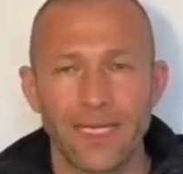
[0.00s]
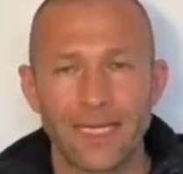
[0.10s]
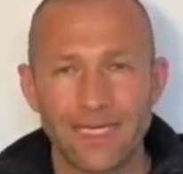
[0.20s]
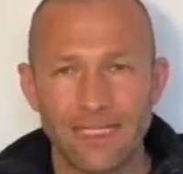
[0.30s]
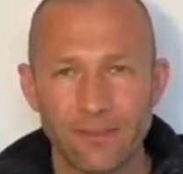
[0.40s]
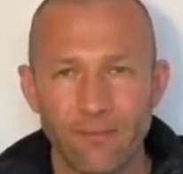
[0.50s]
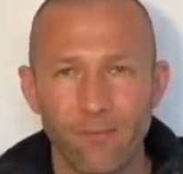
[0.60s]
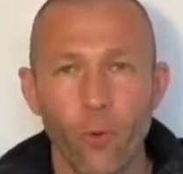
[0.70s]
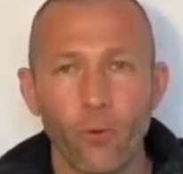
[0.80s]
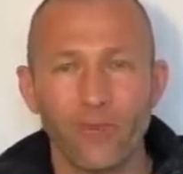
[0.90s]
is
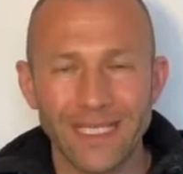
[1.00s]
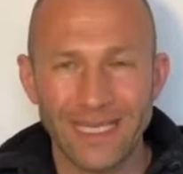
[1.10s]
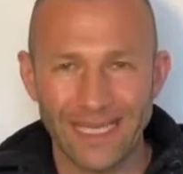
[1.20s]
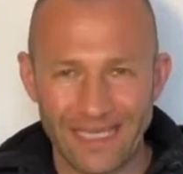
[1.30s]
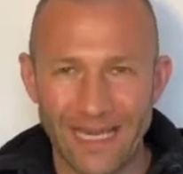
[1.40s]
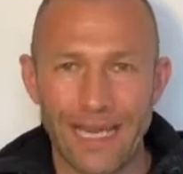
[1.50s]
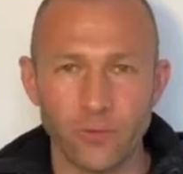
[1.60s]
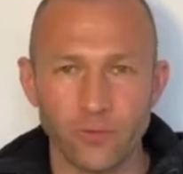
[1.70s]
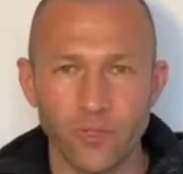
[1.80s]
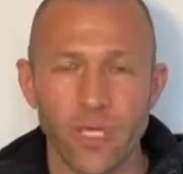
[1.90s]
for the
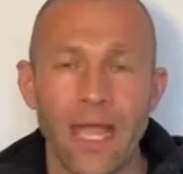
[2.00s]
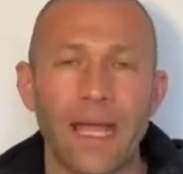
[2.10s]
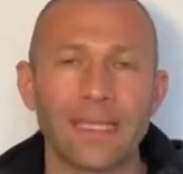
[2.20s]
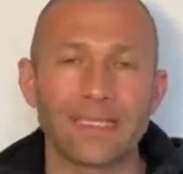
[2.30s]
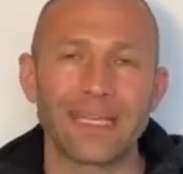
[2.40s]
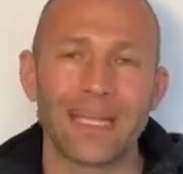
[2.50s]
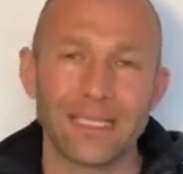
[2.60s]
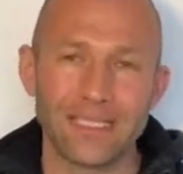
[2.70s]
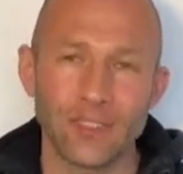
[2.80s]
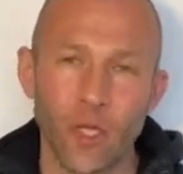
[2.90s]
account and it
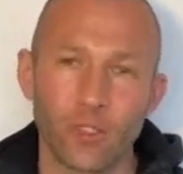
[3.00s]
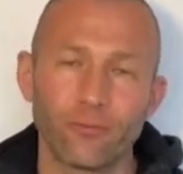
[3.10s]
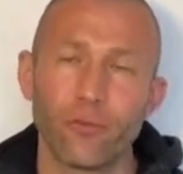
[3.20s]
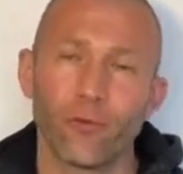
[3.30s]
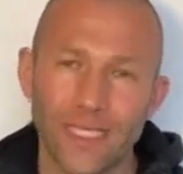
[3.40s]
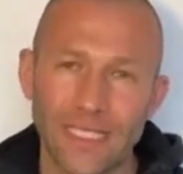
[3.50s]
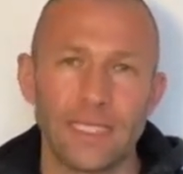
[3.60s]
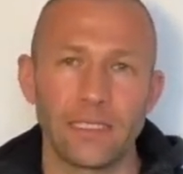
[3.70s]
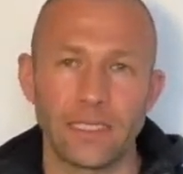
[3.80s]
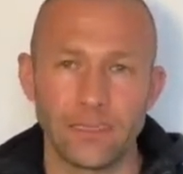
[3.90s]
is not for the
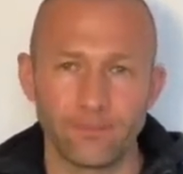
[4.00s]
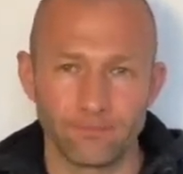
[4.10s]
Healy.